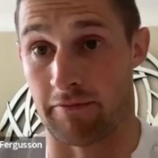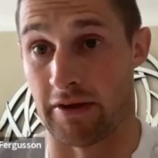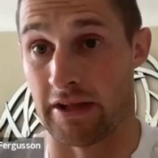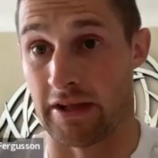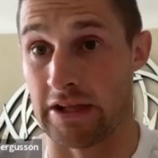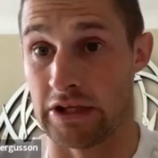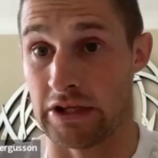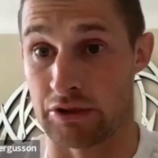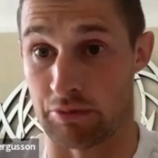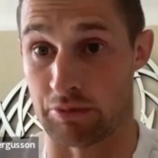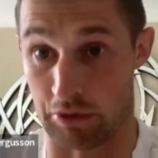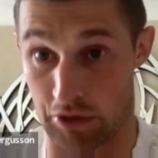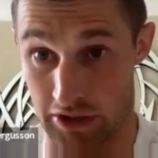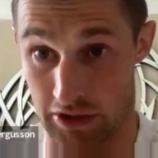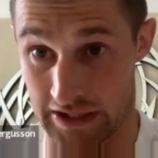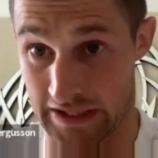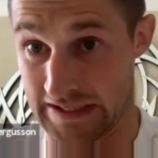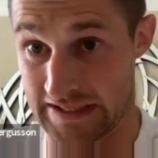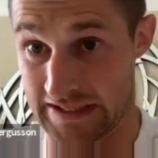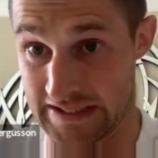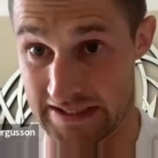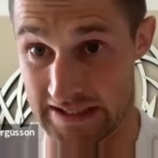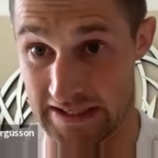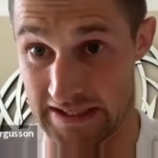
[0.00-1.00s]
the village. We could
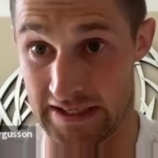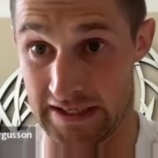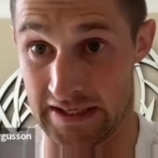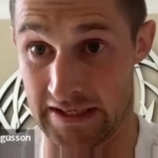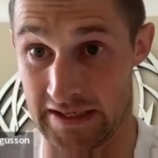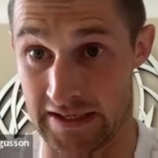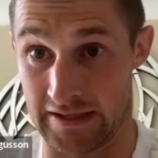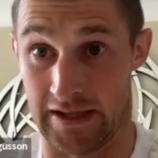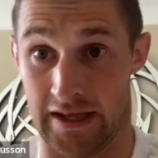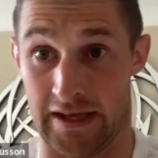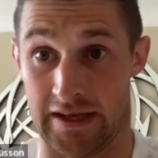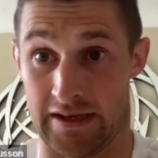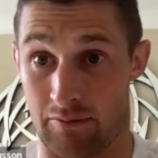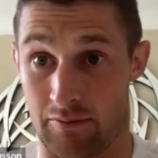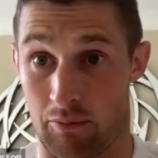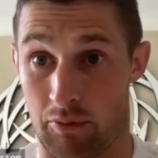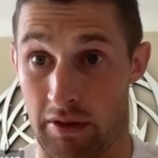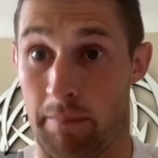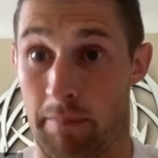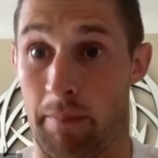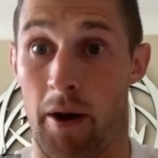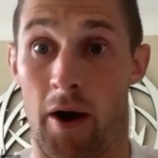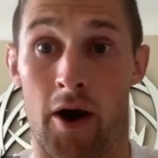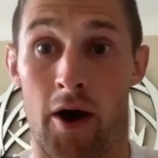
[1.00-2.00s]
like see like
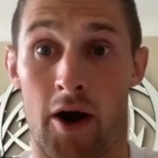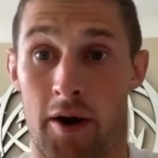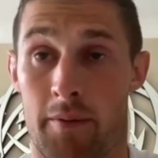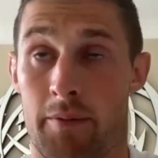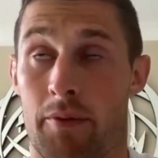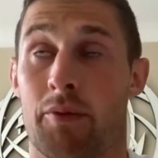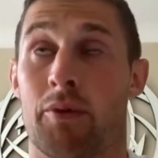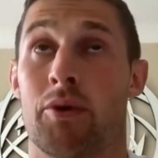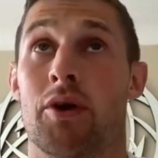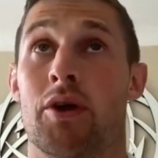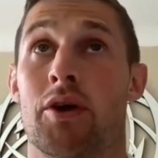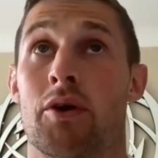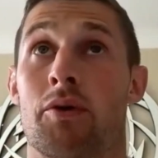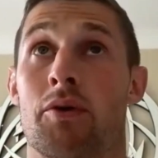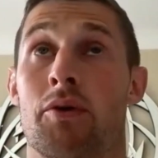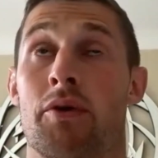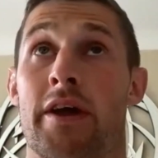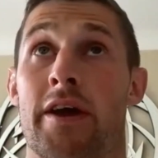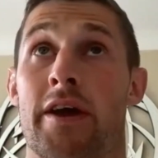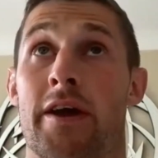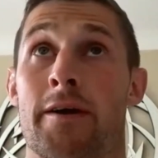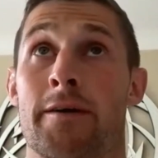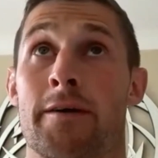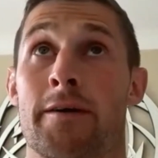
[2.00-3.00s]
with the park, but we couldn't go
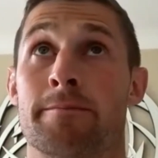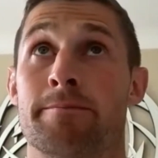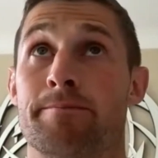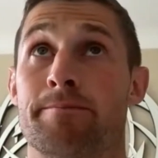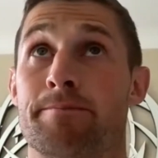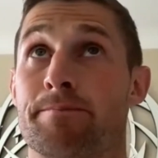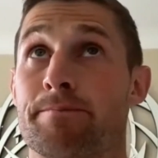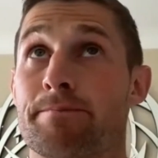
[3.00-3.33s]
there.